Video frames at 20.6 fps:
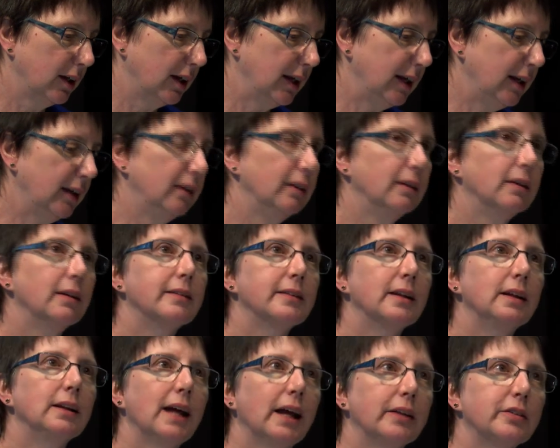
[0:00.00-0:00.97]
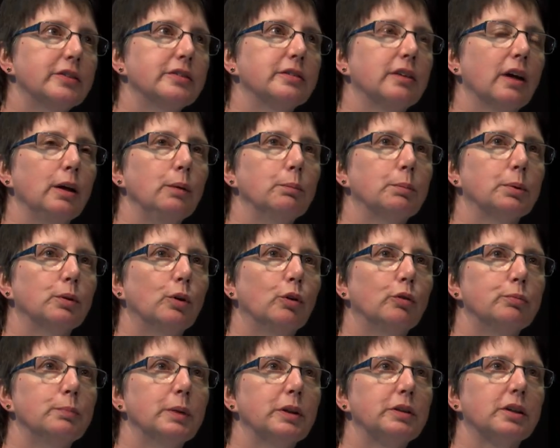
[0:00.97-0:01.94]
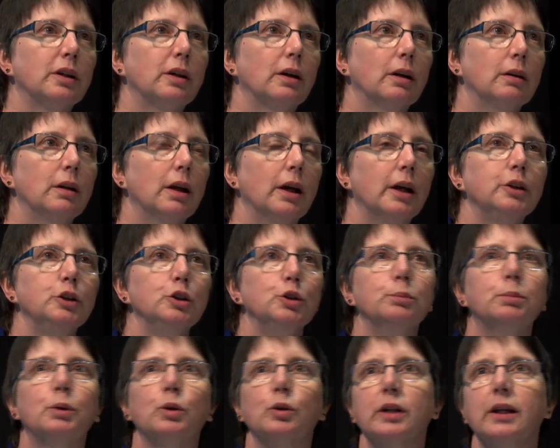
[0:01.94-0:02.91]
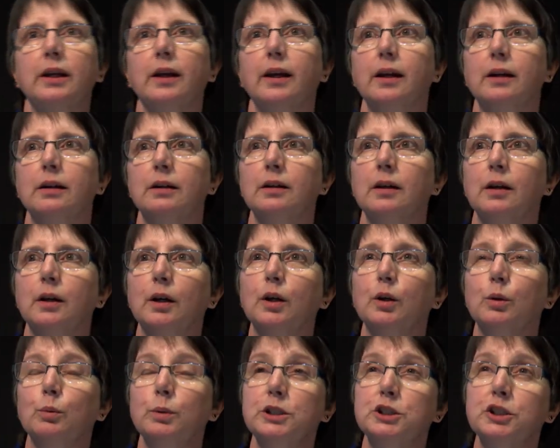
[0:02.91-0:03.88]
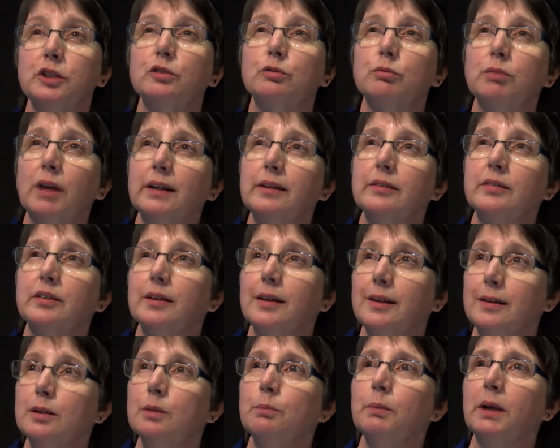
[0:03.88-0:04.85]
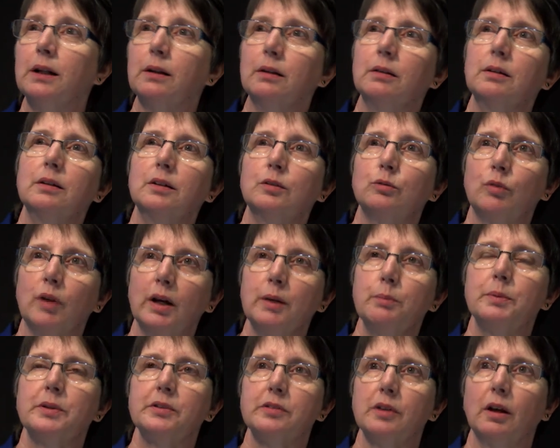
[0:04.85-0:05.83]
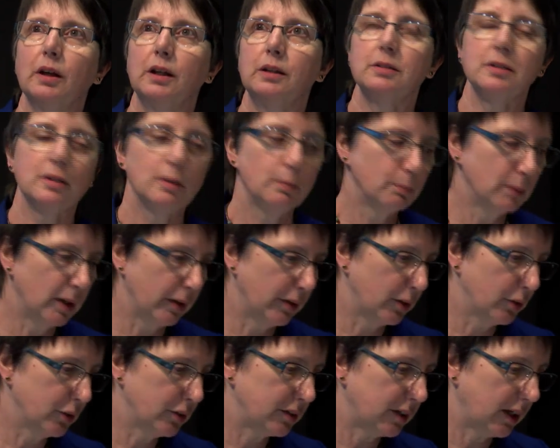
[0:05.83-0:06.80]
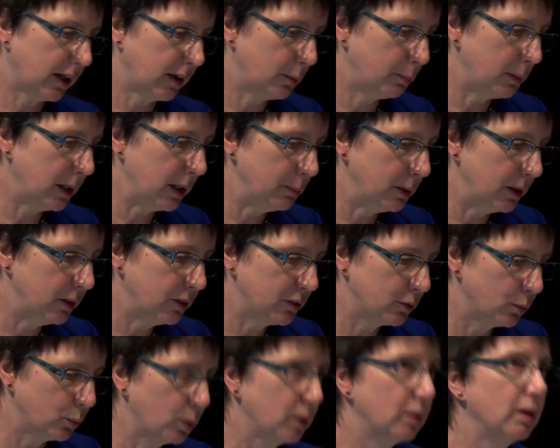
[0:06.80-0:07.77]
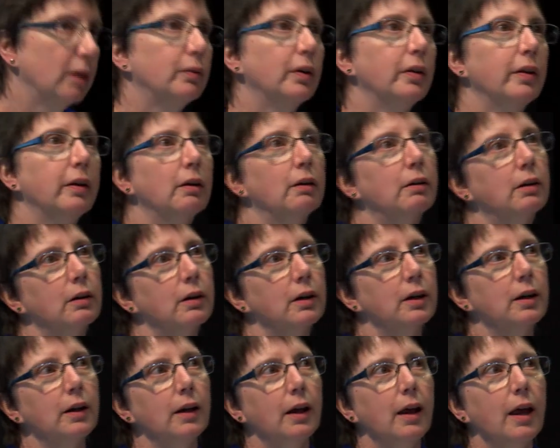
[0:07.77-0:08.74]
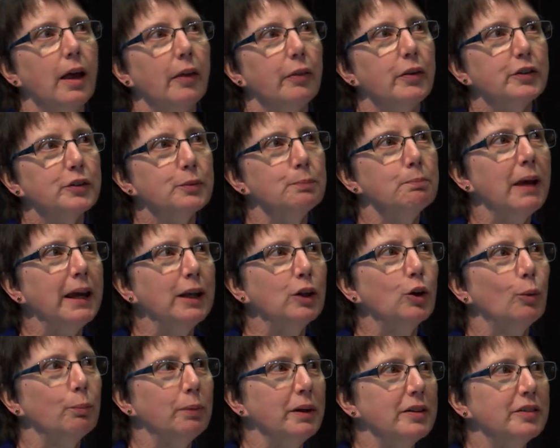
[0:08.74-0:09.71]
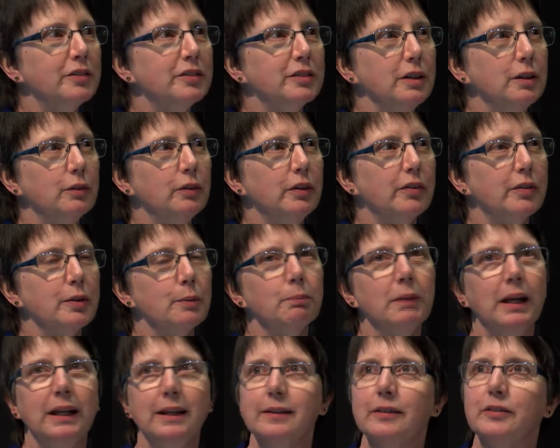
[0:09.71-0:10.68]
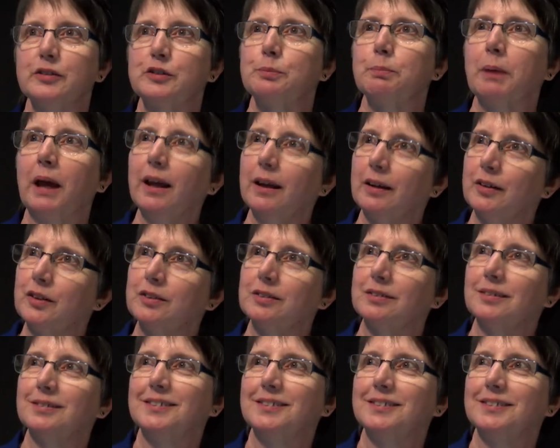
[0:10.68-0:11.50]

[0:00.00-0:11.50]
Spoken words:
in the landscape of maternal and newborn care, which is right in the middle, right beside mothers and babies, wherever they are. This may not be the series that many expect.